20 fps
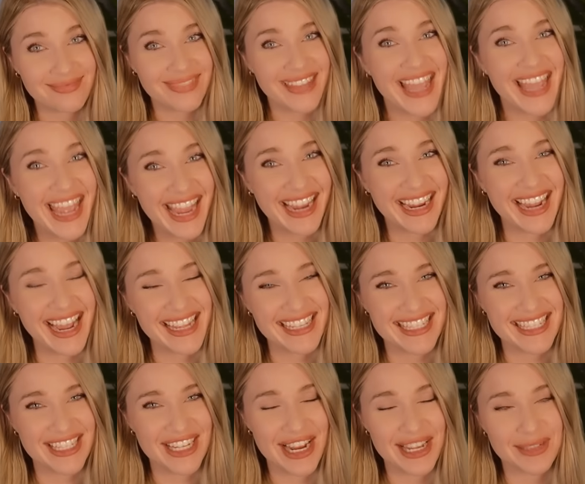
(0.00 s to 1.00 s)
Hey,
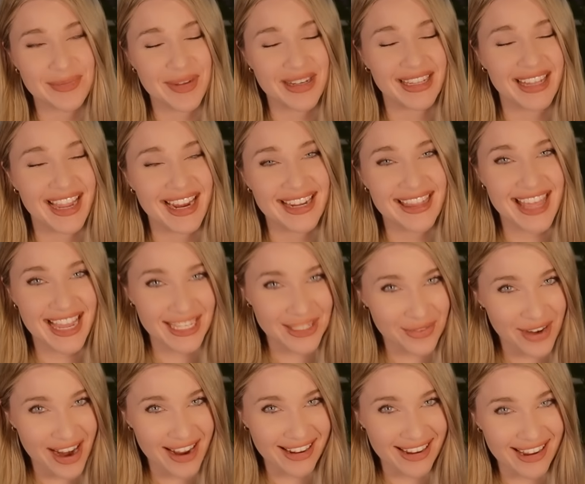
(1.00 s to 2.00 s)
it's Jasmine Lane. Thanks
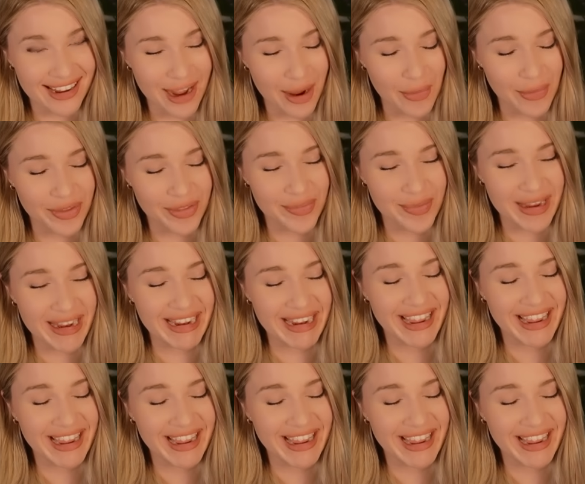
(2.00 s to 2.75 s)
for hanging out with me.